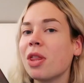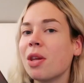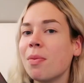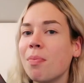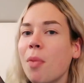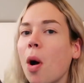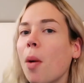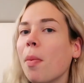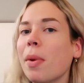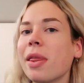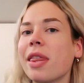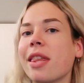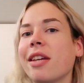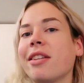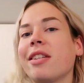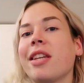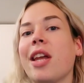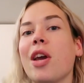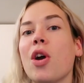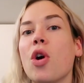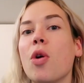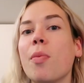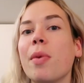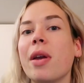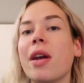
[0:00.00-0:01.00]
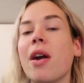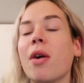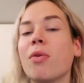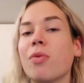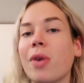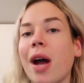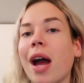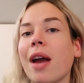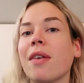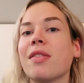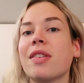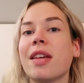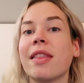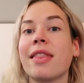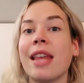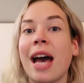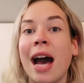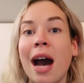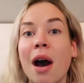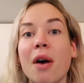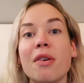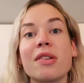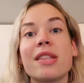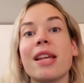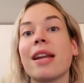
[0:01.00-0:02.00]
But the moment that Naomi arrives at the
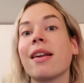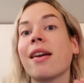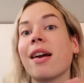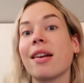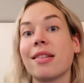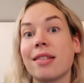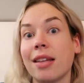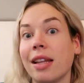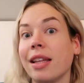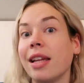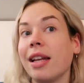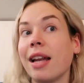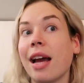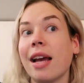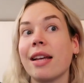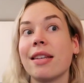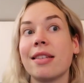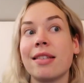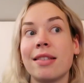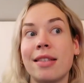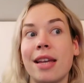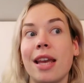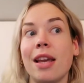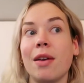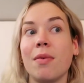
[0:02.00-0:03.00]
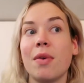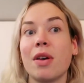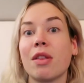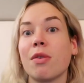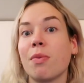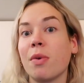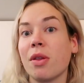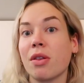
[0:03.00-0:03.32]
house that Catalina is staying with,